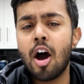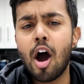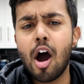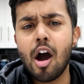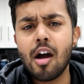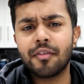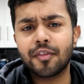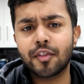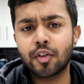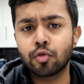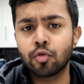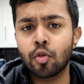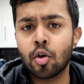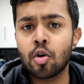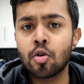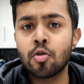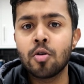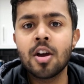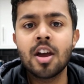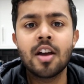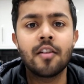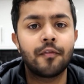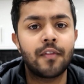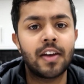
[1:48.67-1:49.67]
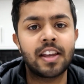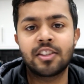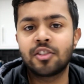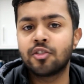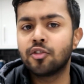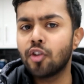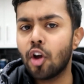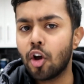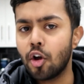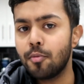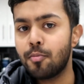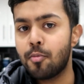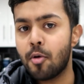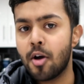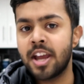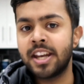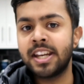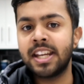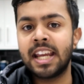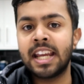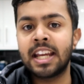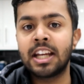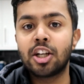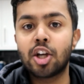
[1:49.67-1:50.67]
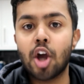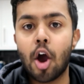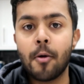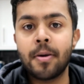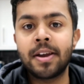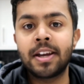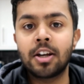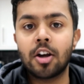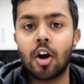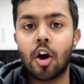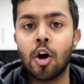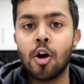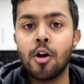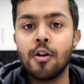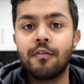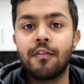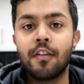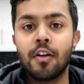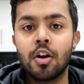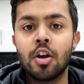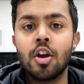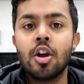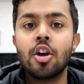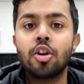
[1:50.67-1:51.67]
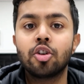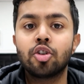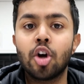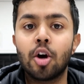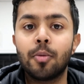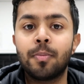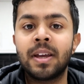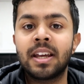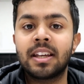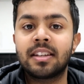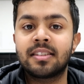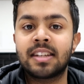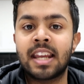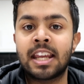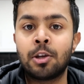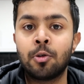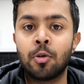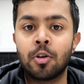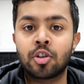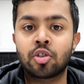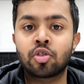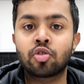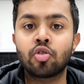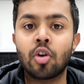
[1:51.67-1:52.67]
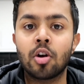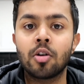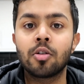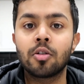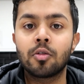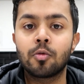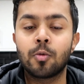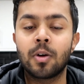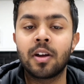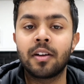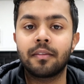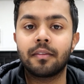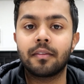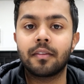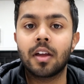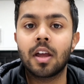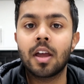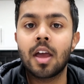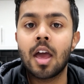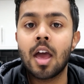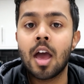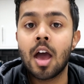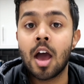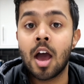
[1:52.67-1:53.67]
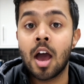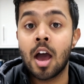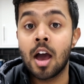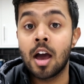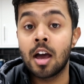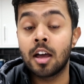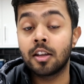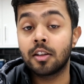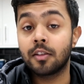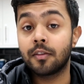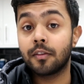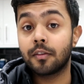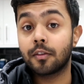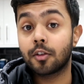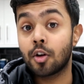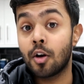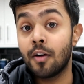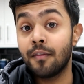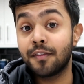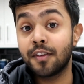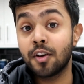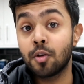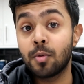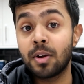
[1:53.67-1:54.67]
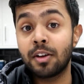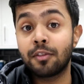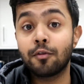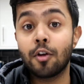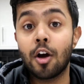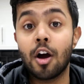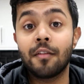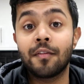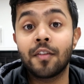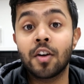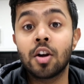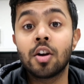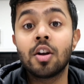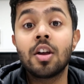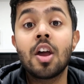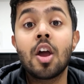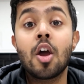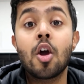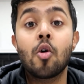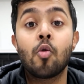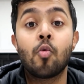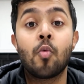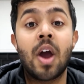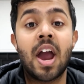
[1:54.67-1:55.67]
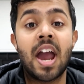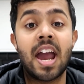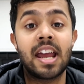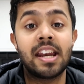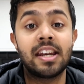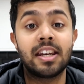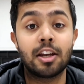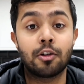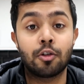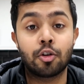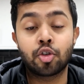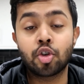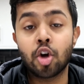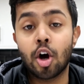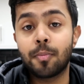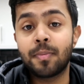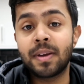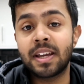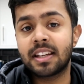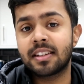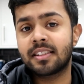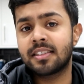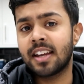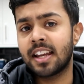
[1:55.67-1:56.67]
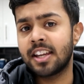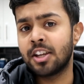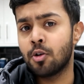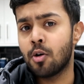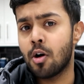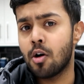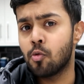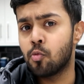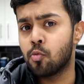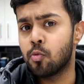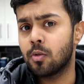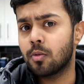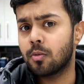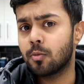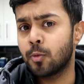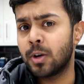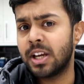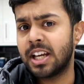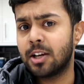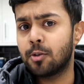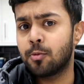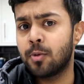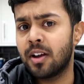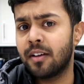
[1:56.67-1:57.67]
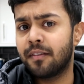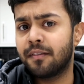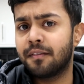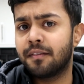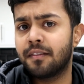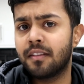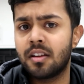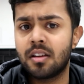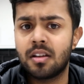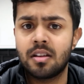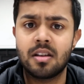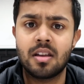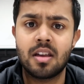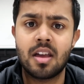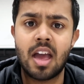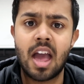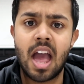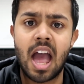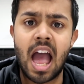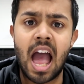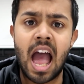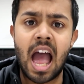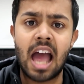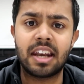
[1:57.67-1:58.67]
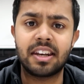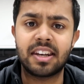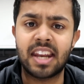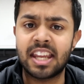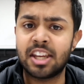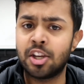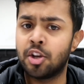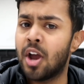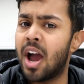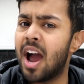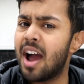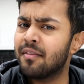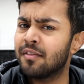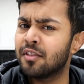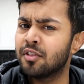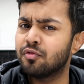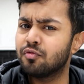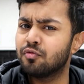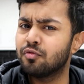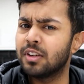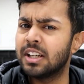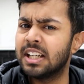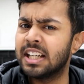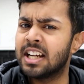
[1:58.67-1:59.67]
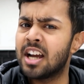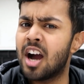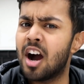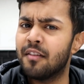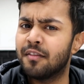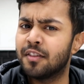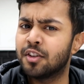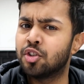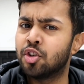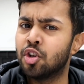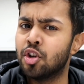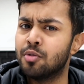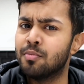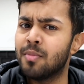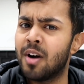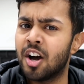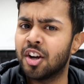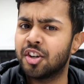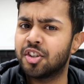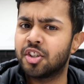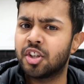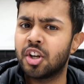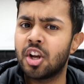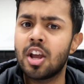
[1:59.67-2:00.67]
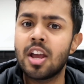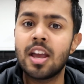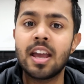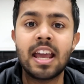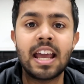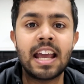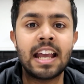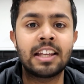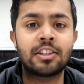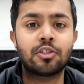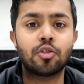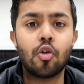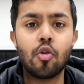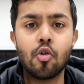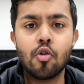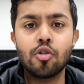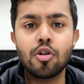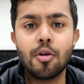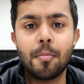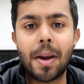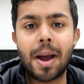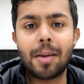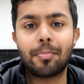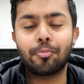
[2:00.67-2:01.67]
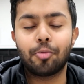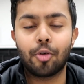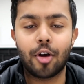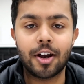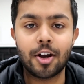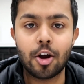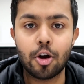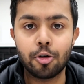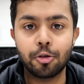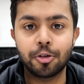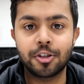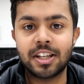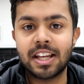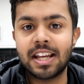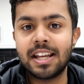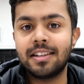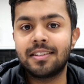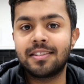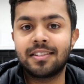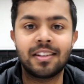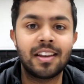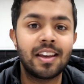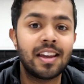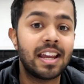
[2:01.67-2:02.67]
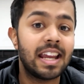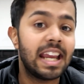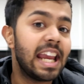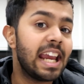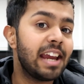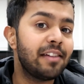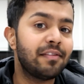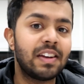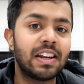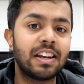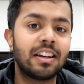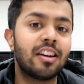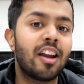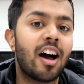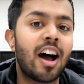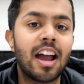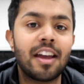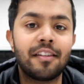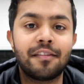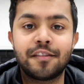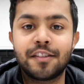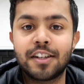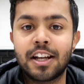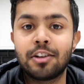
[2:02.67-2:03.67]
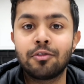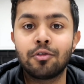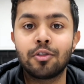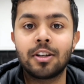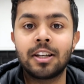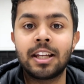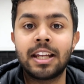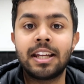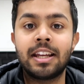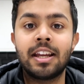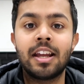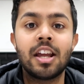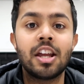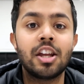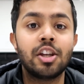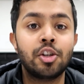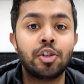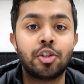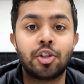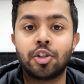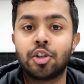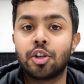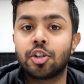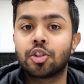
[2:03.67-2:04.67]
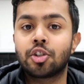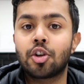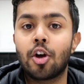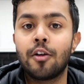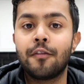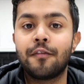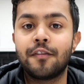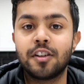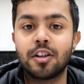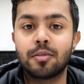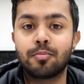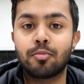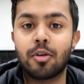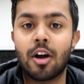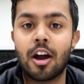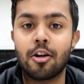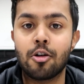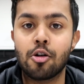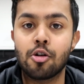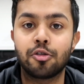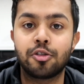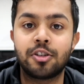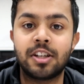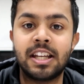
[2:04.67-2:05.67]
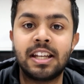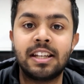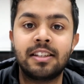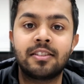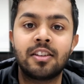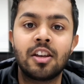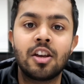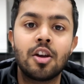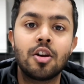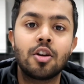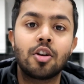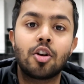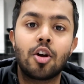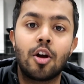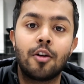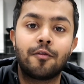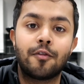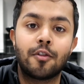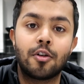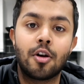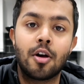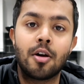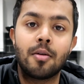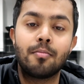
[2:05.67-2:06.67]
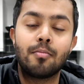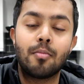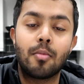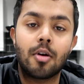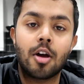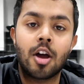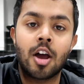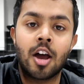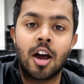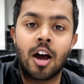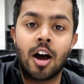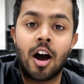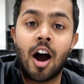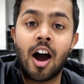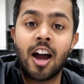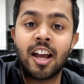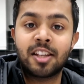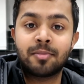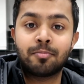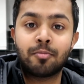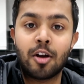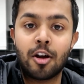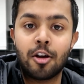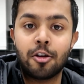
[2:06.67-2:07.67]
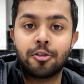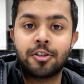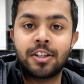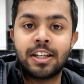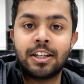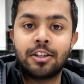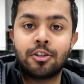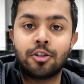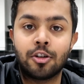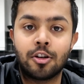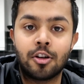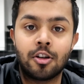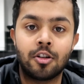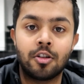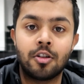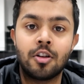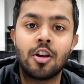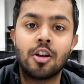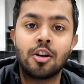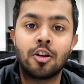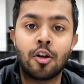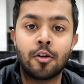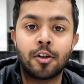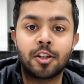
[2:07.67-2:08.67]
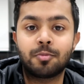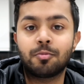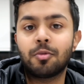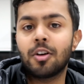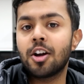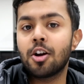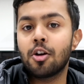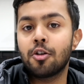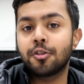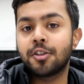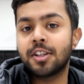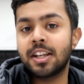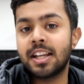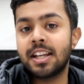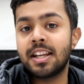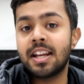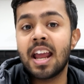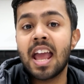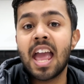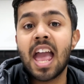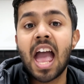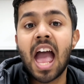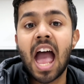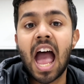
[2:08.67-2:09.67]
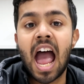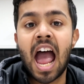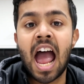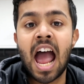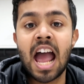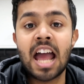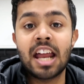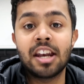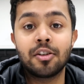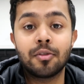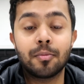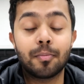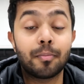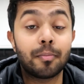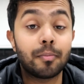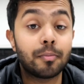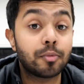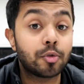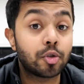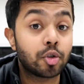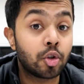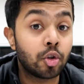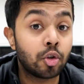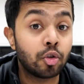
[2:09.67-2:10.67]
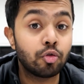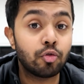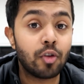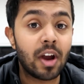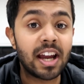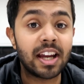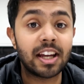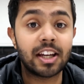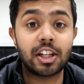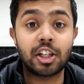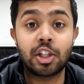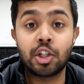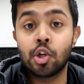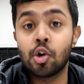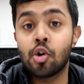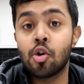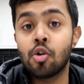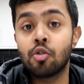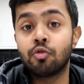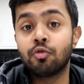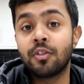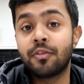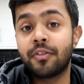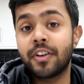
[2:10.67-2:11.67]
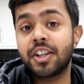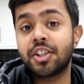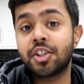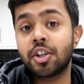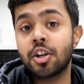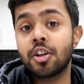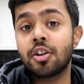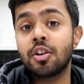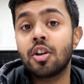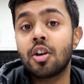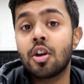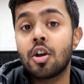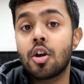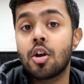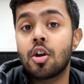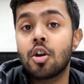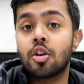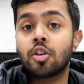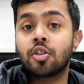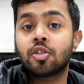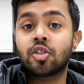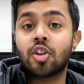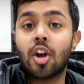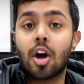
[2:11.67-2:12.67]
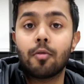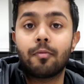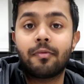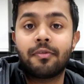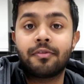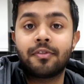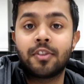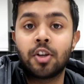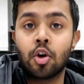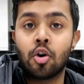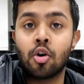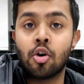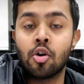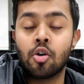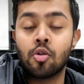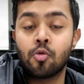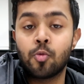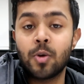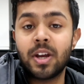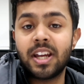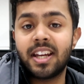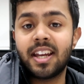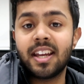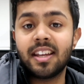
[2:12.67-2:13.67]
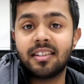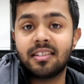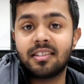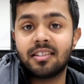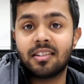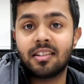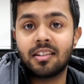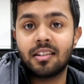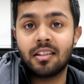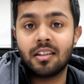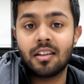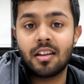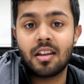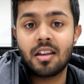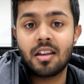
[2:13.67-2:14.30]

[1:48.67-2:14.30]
After all, there's no point in going over topics that you are strong with, confident with rather, when there are topics that you are weak with that you haven't really covered too much. It's all about priorities. Even in life, generally, you should just go for your priorities, go for the highest priority to the lowest priority, and to rank your revision, start with your weakest